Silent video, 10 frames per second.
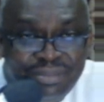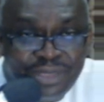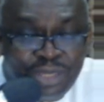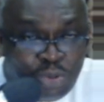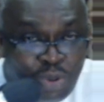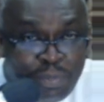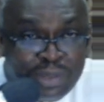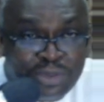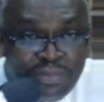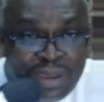For the
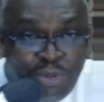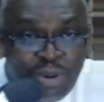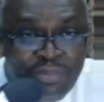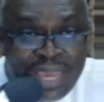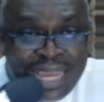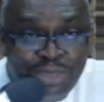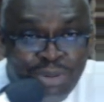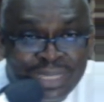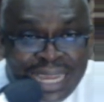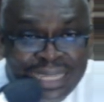weapons of our warfare are
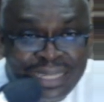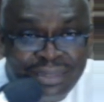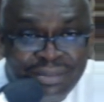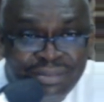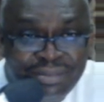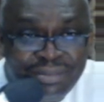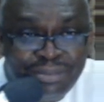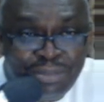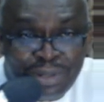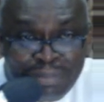not carnal,
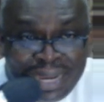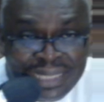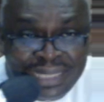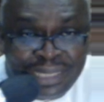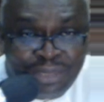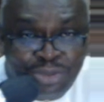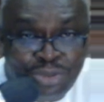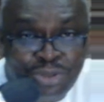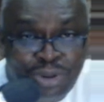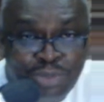but mighty
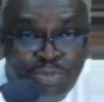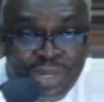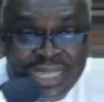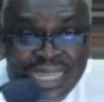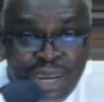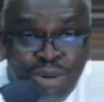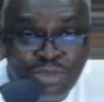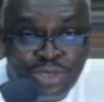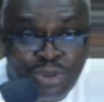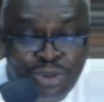through God, pulling down of
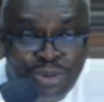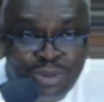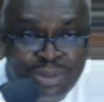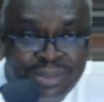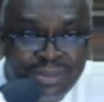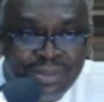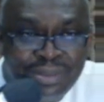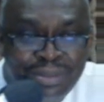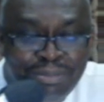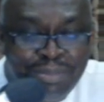stronghold,
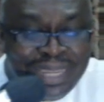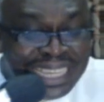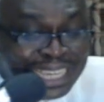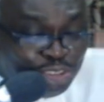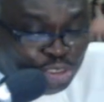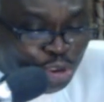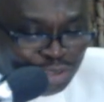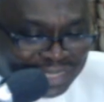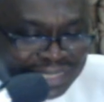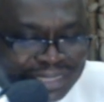bringing
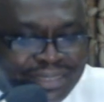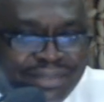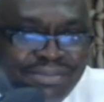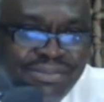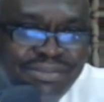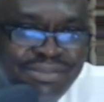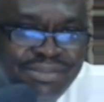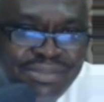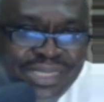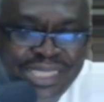thoughts.
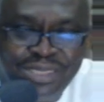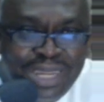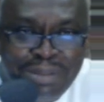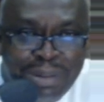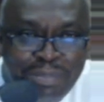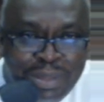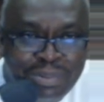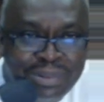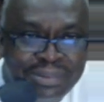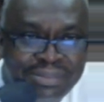It's not about people.